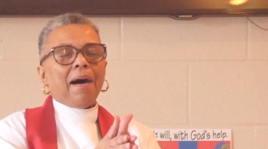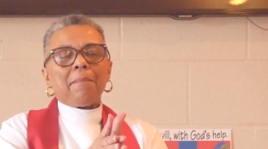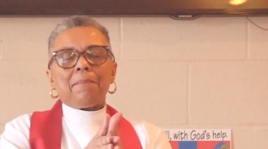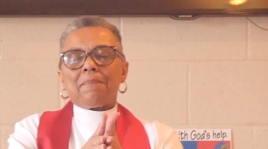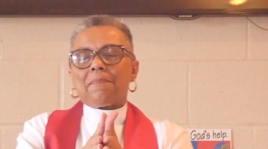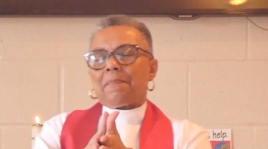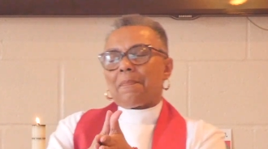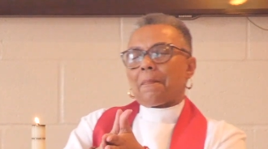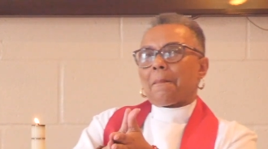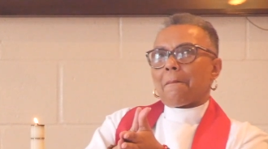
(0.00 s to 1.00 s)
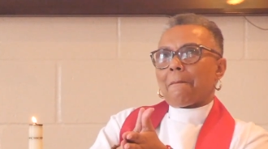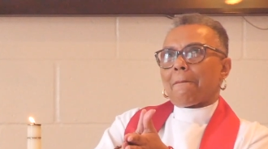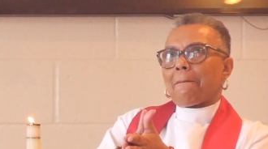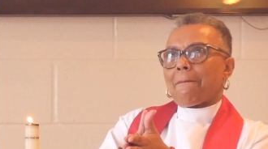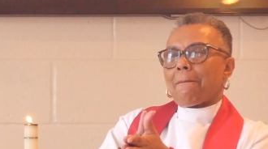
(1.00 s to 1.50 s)

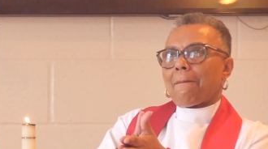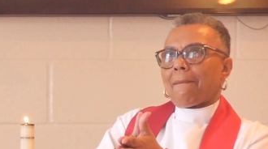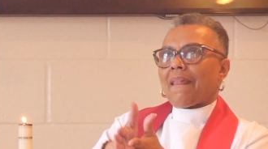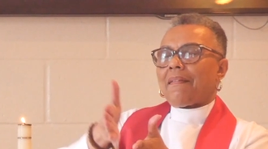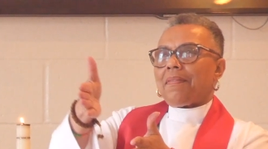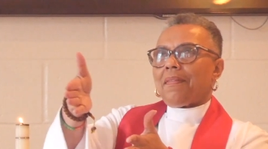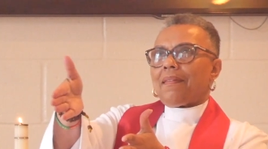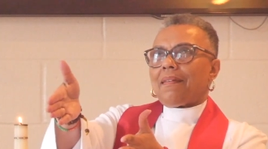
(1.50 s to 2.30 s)
(silence)